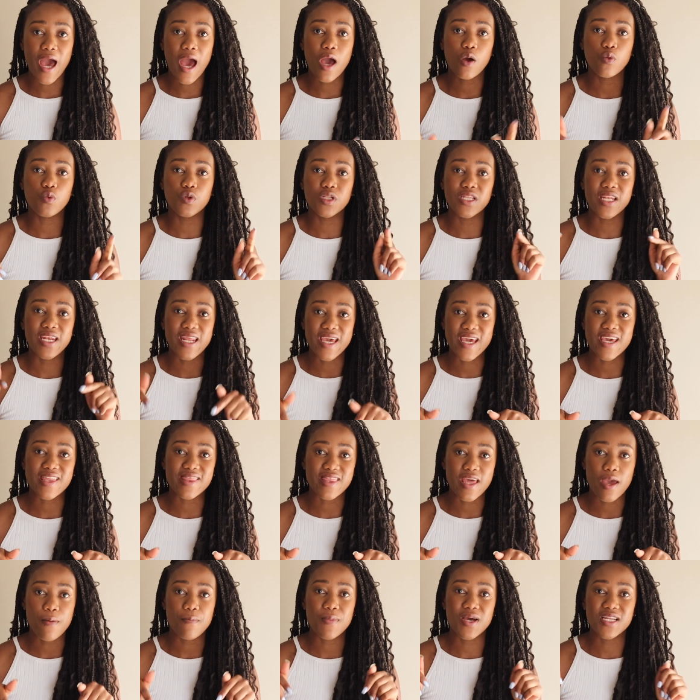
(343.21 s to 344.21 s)
I will link
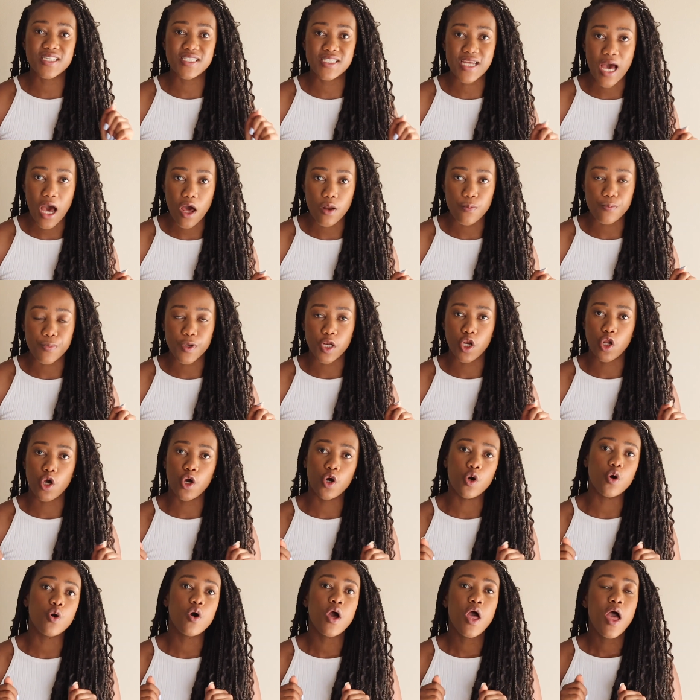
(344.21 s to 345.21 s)
them down
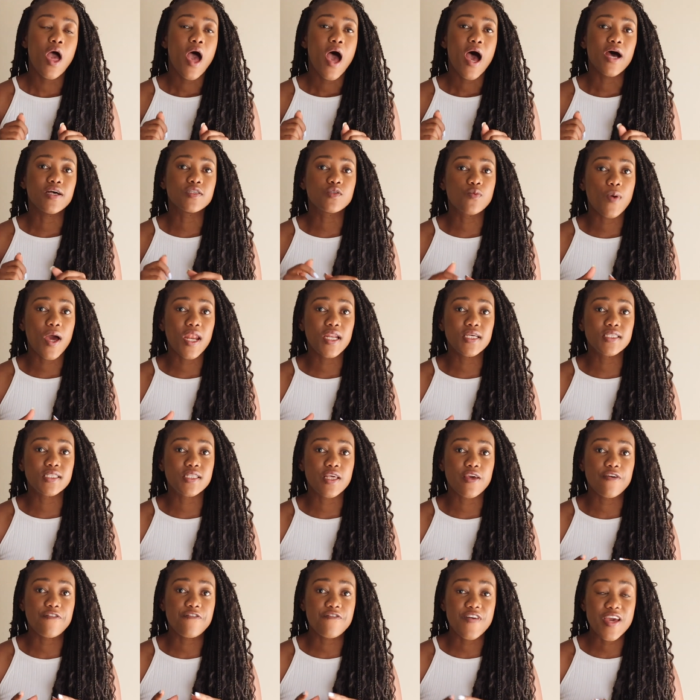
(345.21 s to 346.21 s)
below, as well as
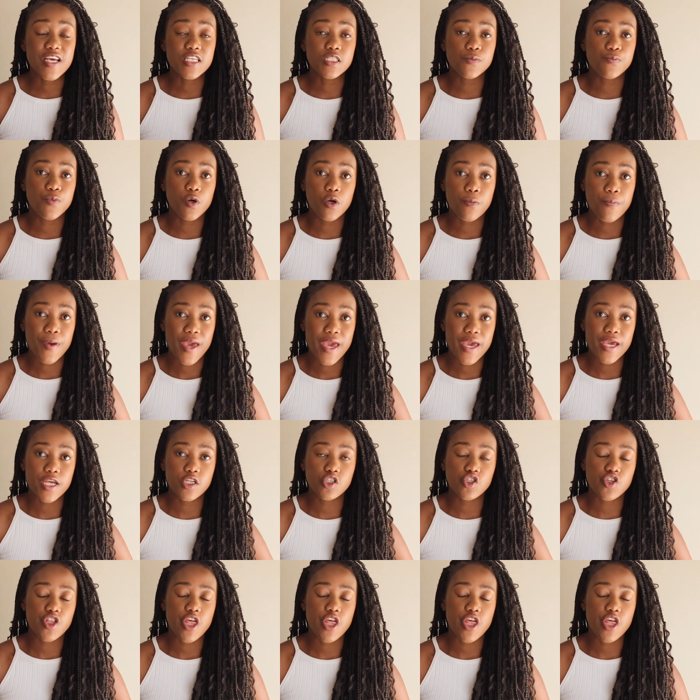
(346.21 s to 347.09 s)
their Facebook page.